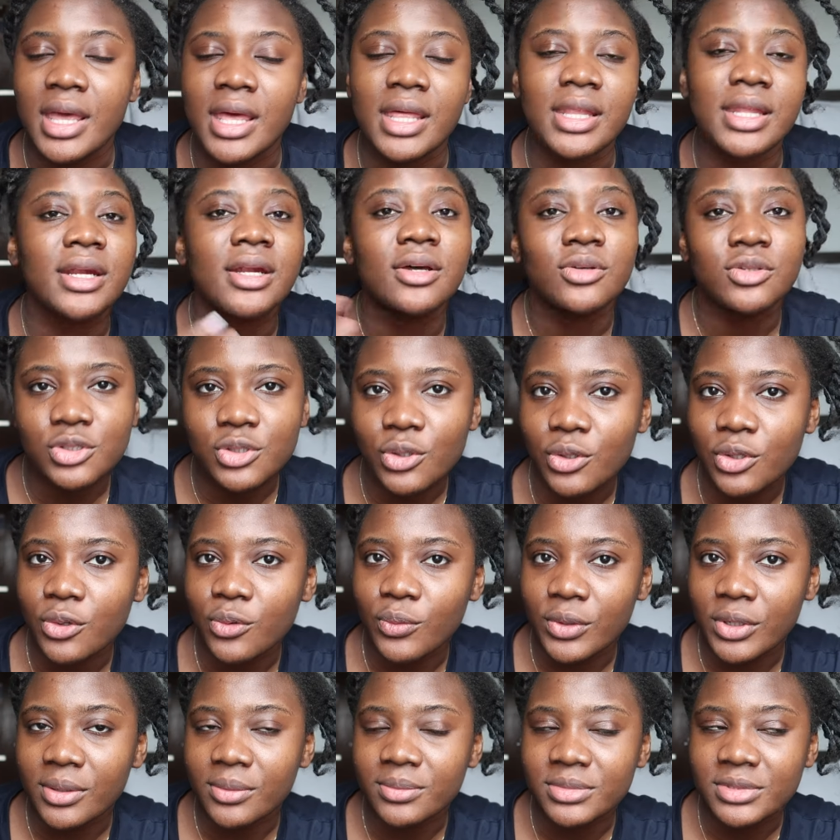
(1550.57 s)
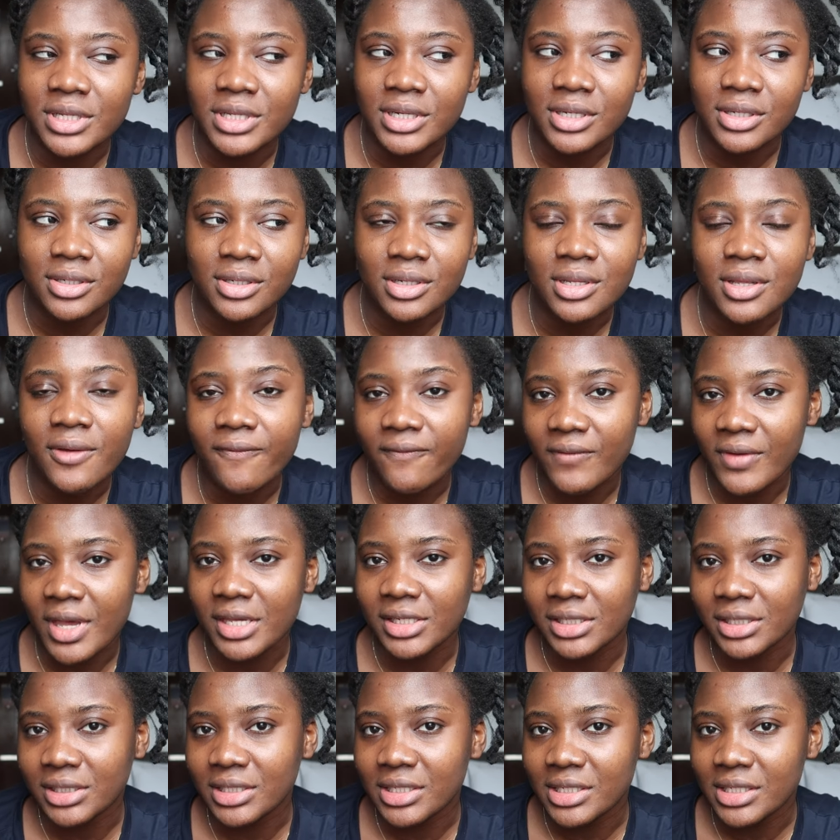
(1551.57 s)
Then I'll show you when I'm done,
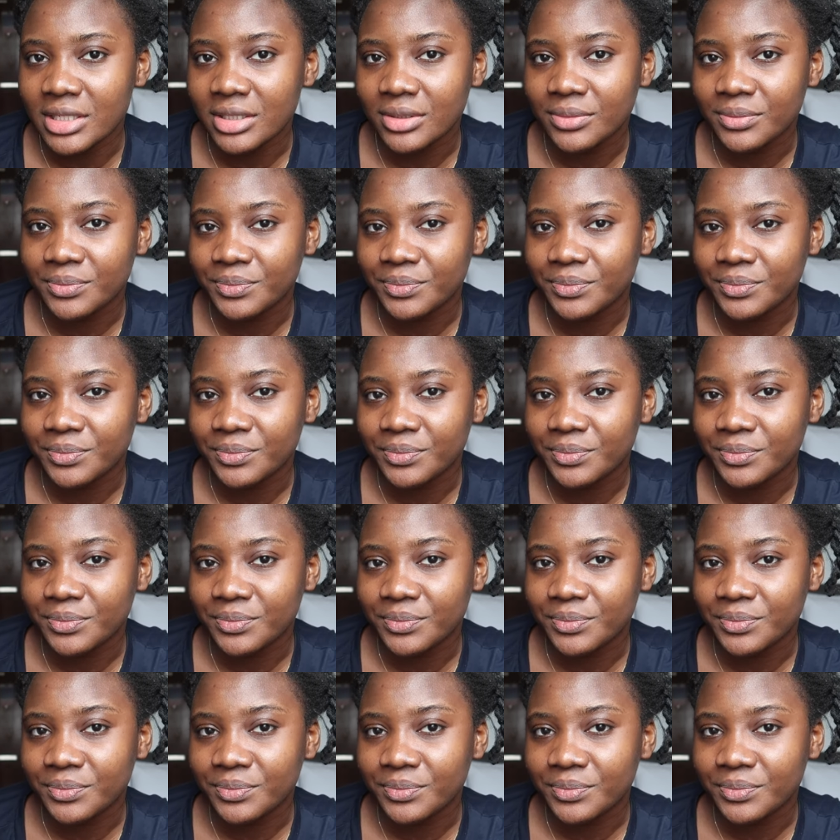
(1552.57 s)
finally.